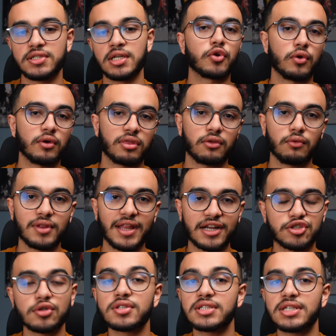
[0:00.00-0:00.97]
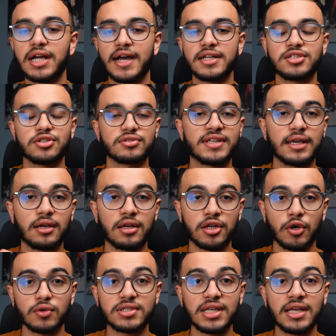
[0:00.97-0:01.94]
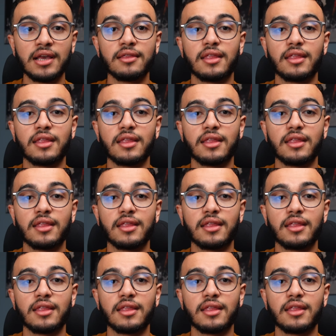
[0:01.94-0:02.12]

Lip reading: going through lecture slides, you're taking notes,